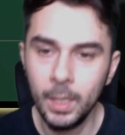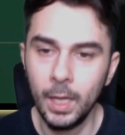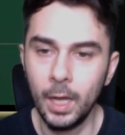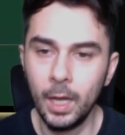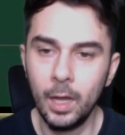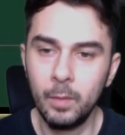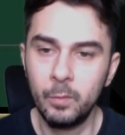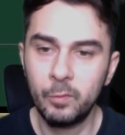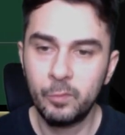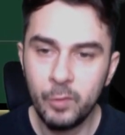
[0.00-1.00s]

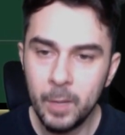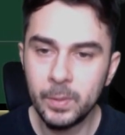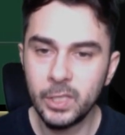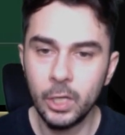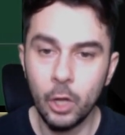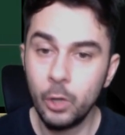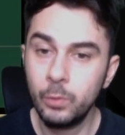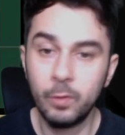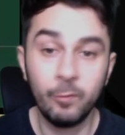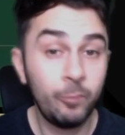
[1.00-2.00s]
3%
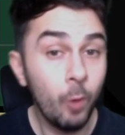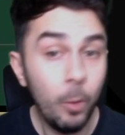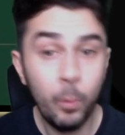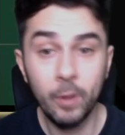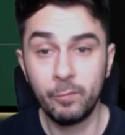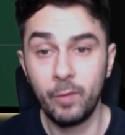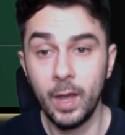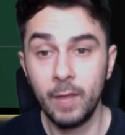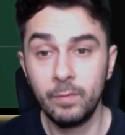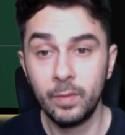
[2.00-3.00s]
owned, 4.5